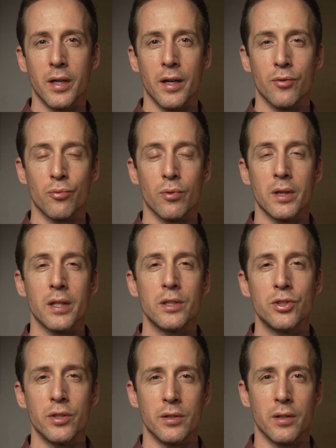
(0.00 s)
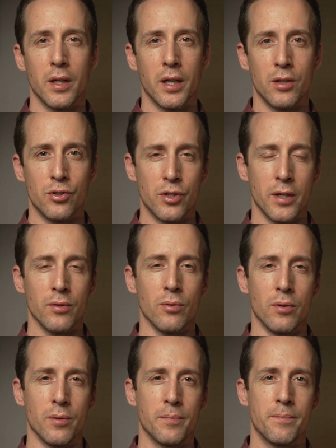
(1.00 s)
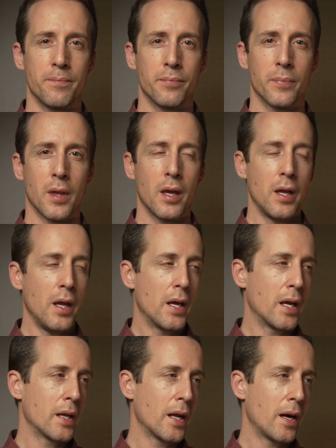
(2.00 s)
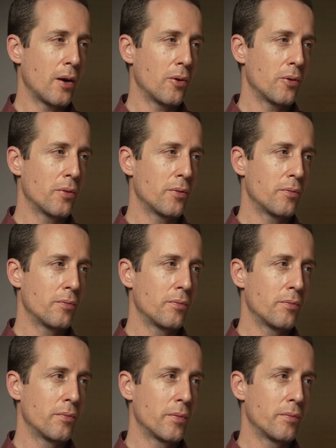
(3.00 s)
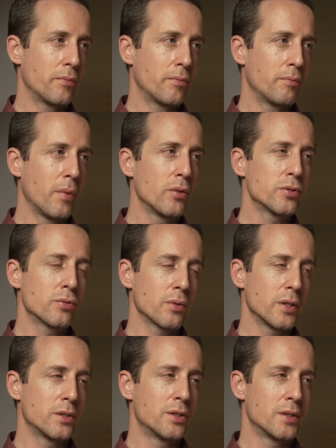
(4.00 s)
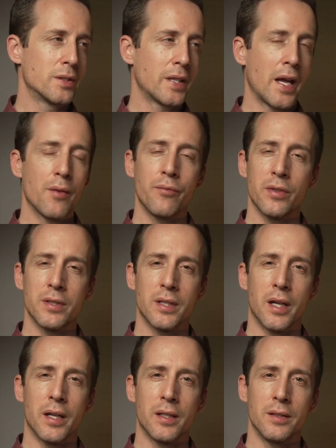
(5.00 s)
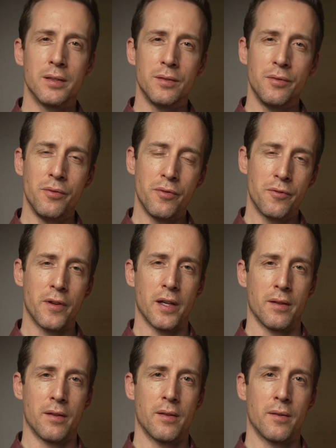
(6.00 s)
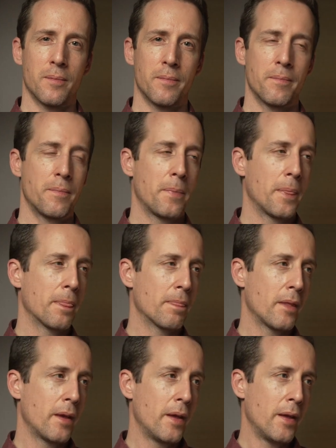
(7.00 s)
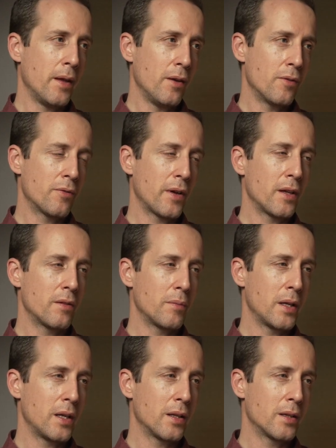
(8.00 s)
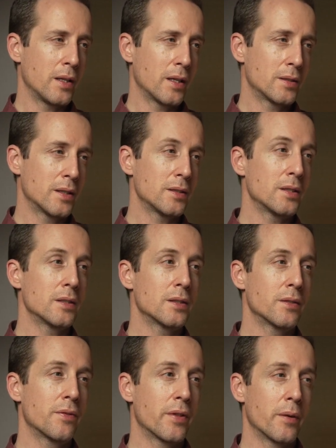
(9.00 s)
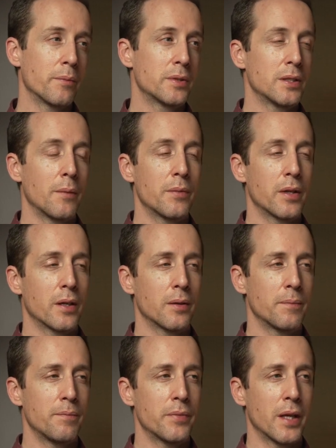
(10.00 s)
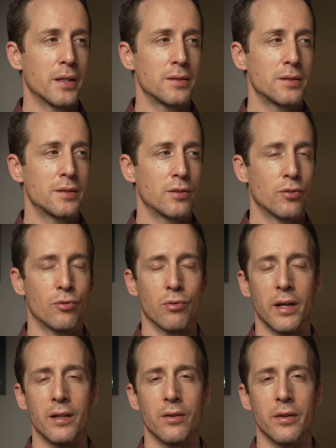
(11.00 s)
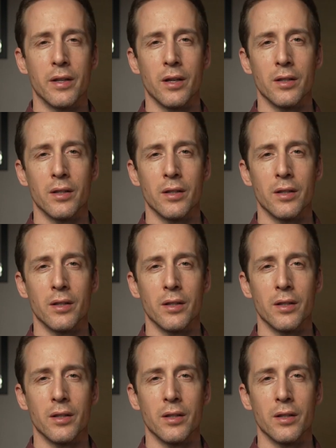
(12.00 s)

at religion in general and how most religions emphasize faith. Faith meaning the existence of something that's greater than